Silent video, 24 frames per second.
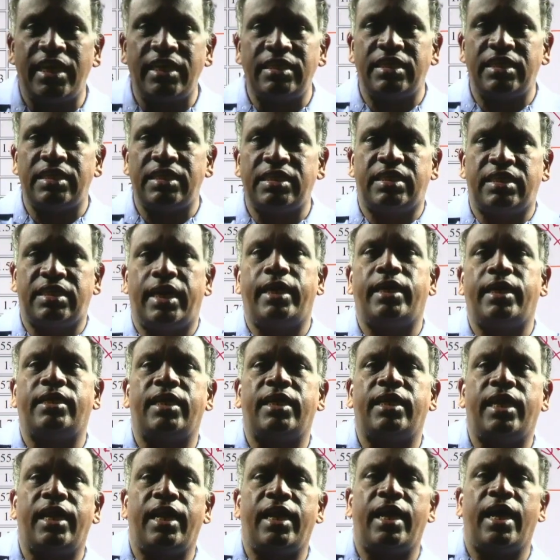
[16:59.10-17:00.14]
is greater than
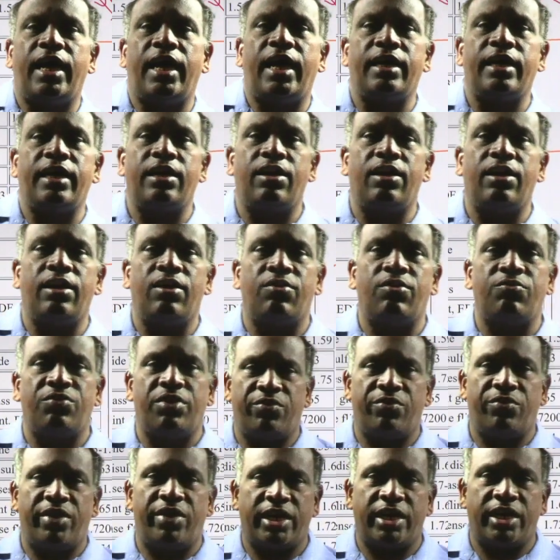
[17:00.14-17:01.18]
angle of
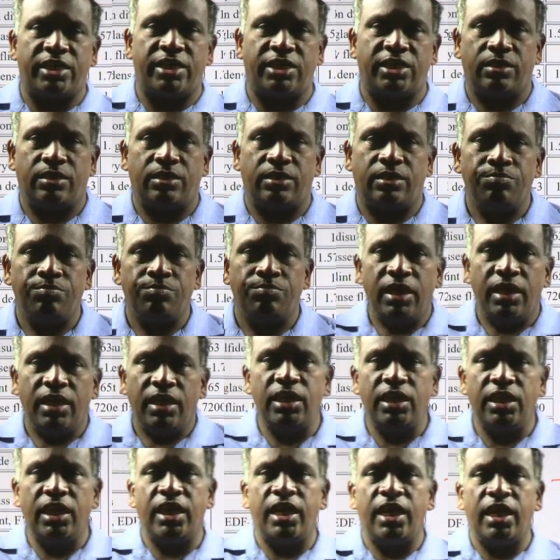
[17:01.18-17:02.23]
refraction. In the
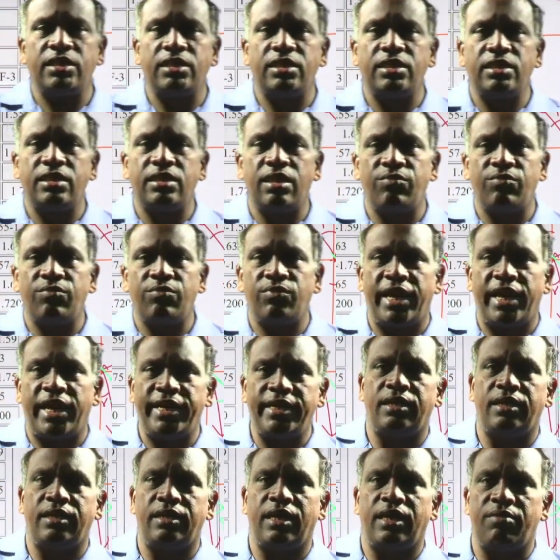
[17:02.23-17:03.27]
case of light, it
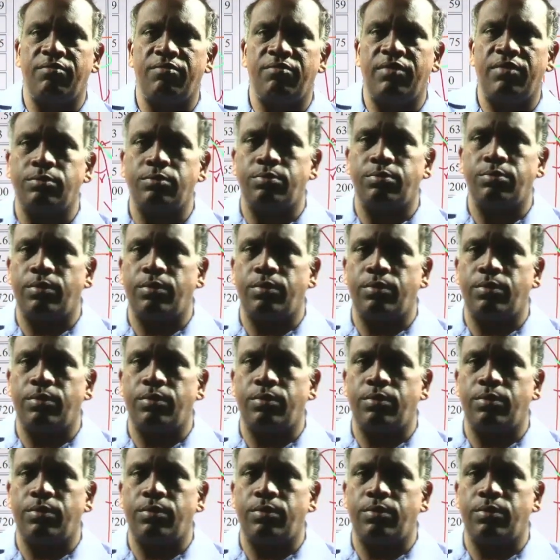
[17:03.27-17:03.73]
travels from,